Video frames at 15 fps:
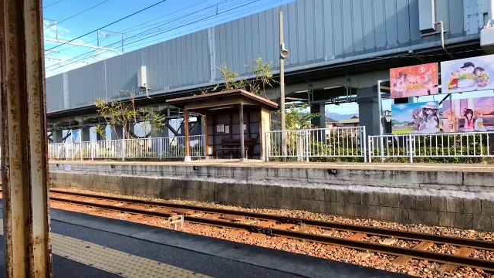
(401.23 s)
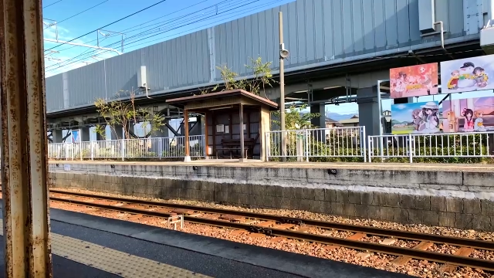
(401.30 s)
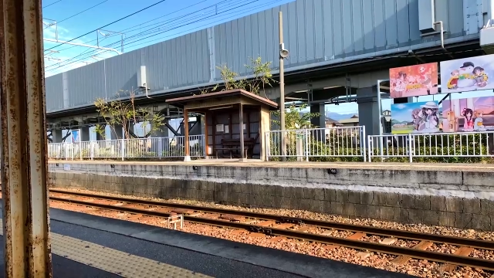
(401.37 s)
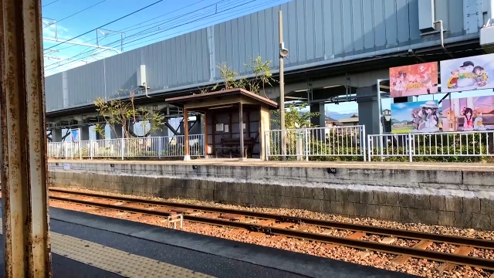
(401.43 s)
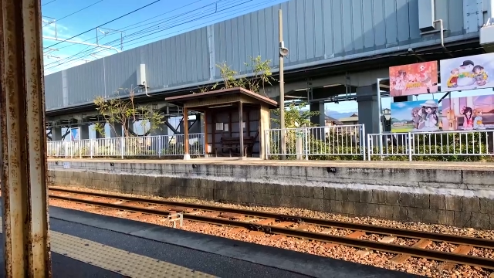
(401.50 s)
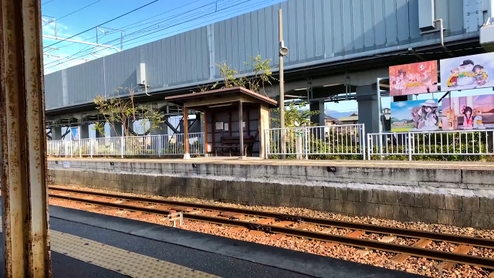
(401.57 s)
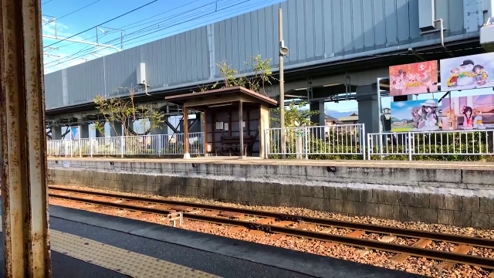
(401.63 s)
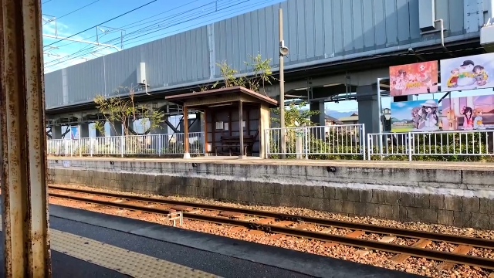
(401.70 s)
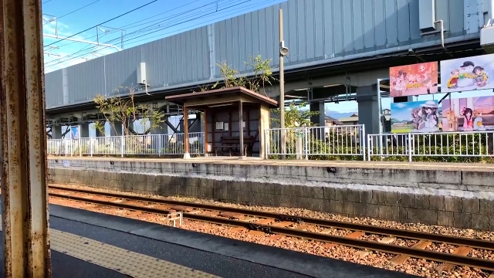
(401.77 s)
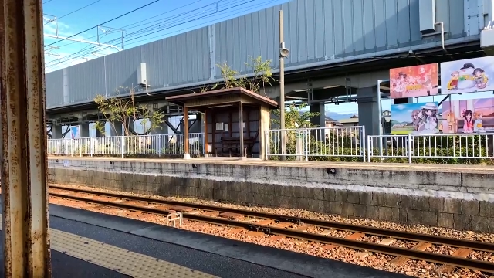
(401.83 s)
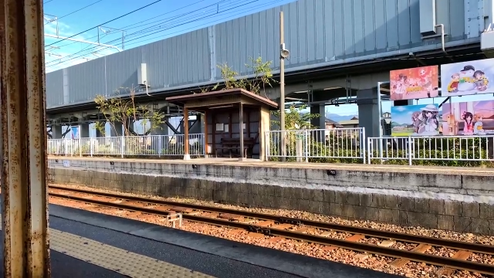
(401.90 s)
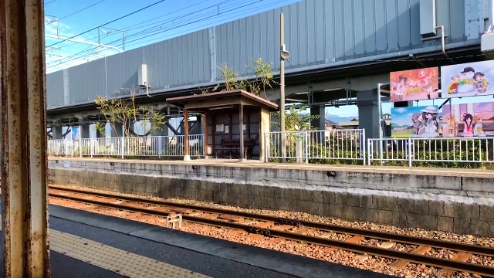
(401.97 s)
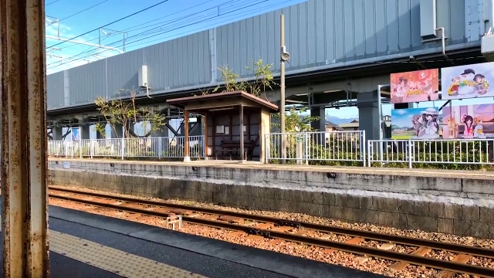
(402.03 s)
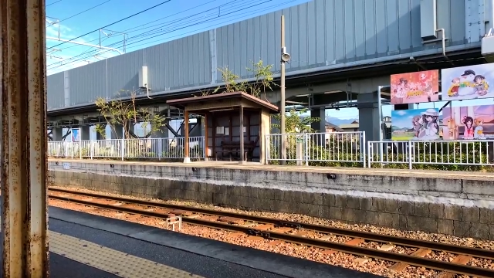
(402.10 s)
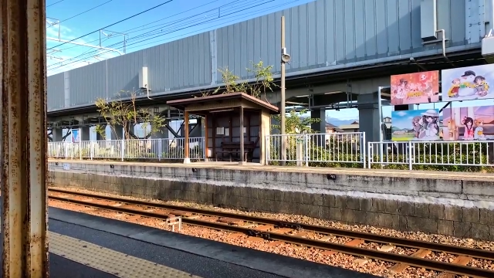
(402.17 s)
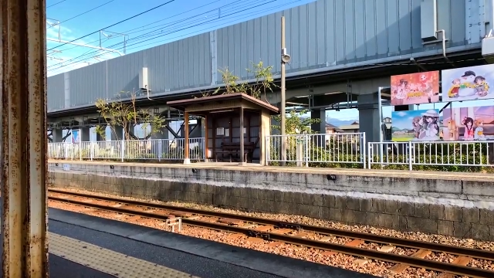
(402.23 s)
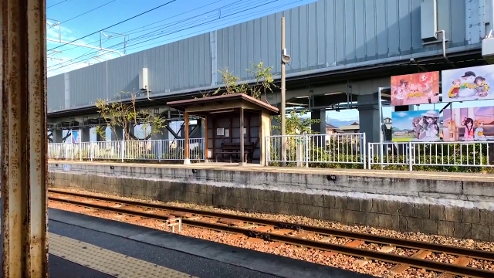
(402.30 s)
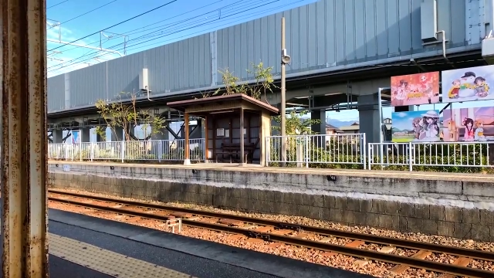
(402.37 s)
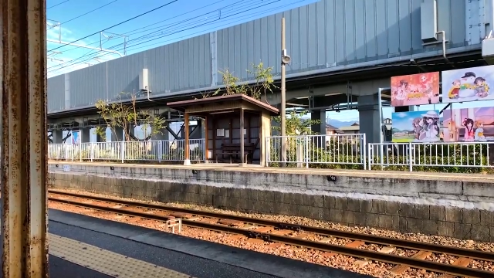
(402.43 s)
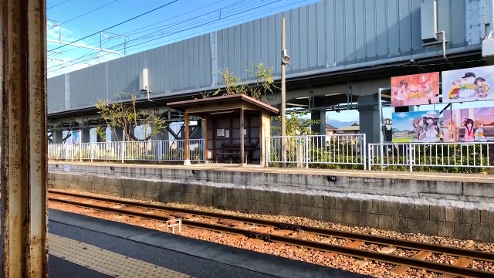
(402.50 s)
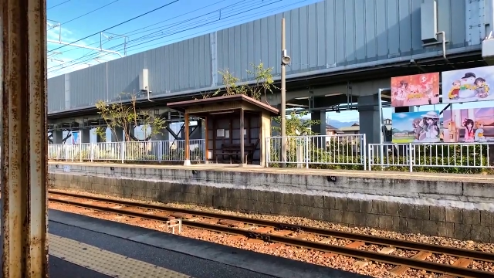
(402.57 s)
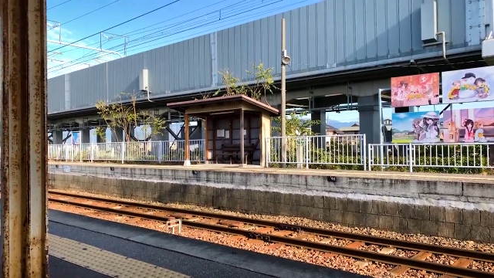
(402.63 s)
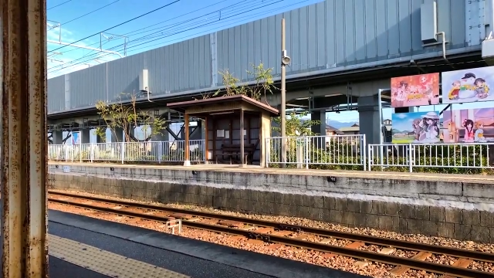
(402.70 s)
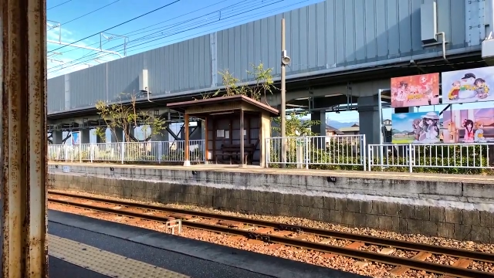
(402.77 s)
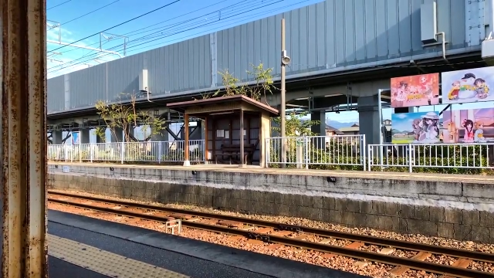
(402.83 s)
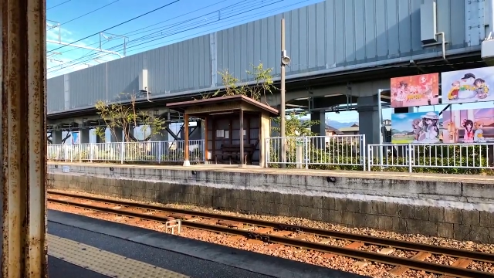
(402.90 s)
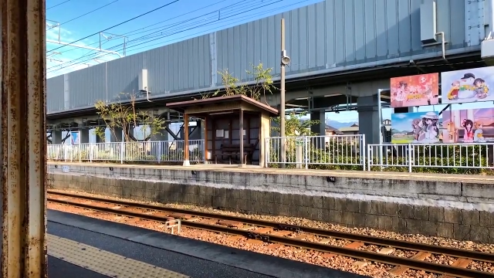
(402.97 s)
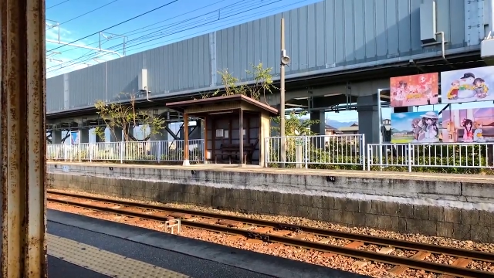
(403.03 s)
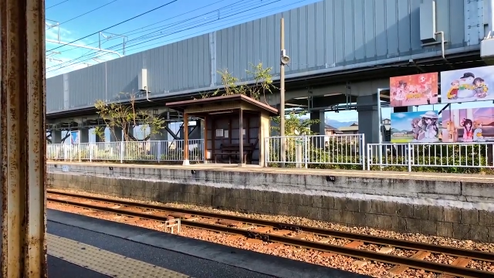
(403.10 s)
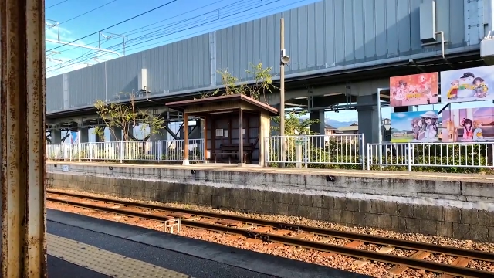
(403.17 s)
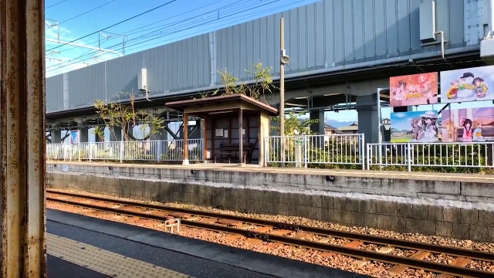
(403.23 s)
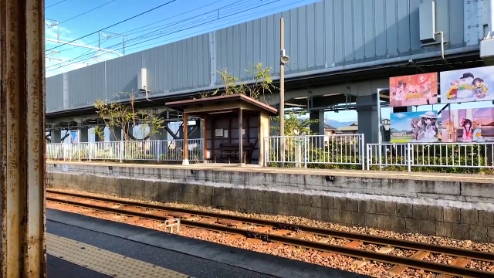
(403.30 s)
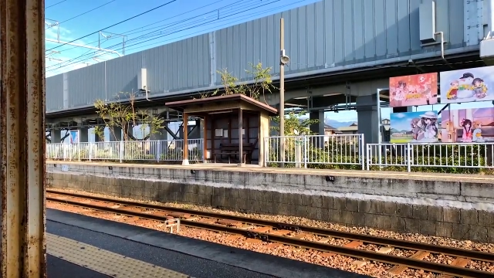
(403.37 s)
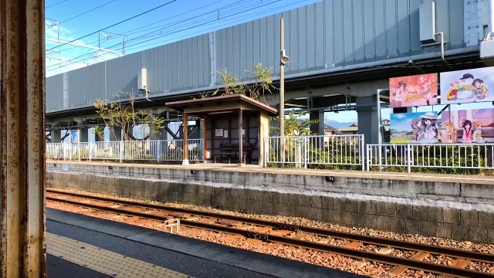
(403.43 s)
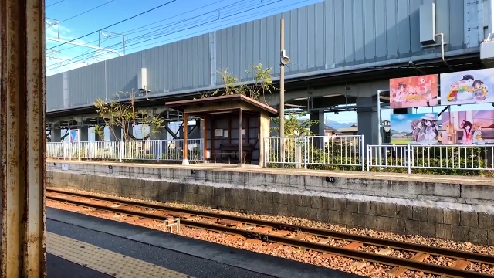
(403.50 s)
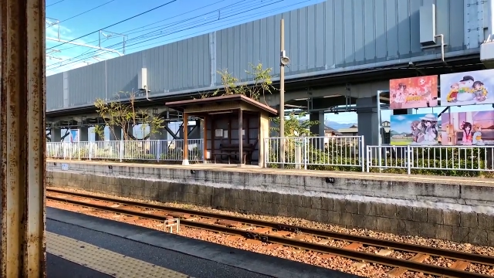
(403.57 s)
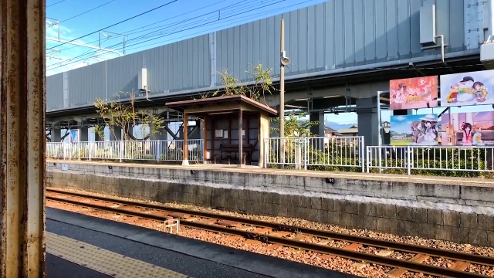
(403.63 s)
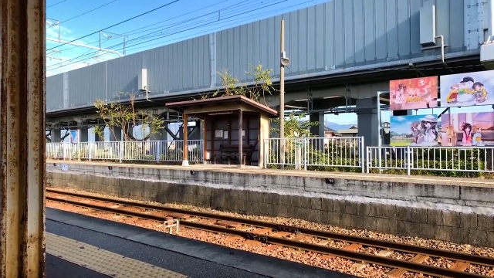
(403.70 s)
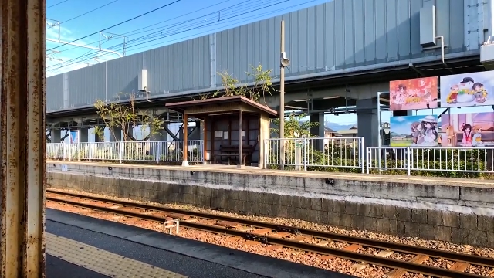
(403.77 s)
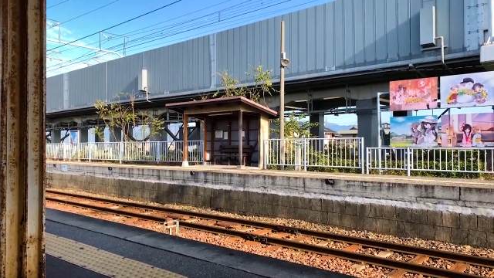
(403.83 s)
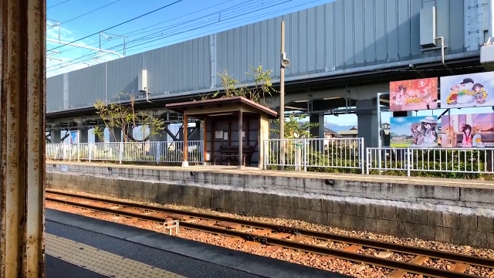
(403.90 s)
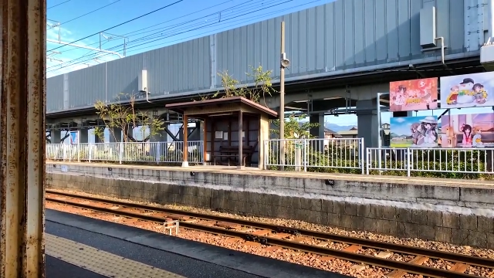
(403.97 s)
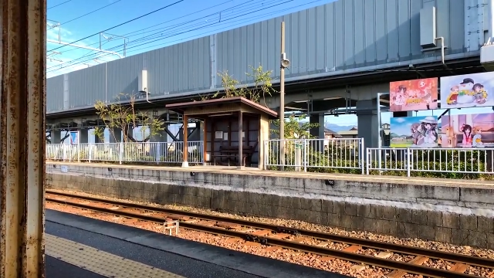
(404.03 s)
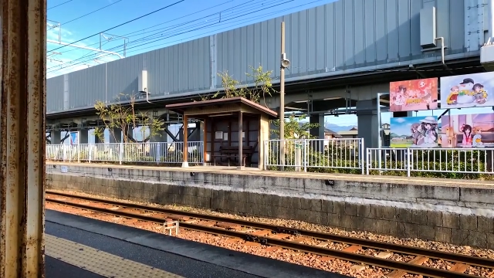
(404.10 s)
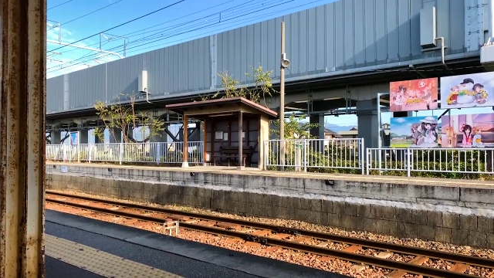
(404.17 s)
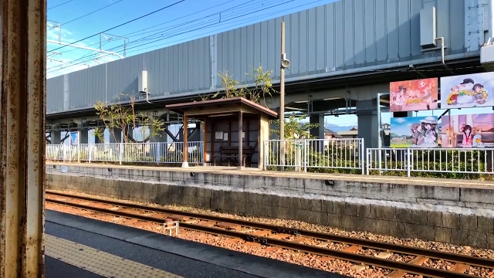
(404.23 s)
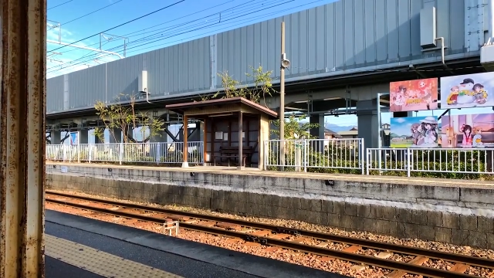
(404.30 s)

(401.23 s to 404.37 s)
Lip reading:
[unreadable: no face in view]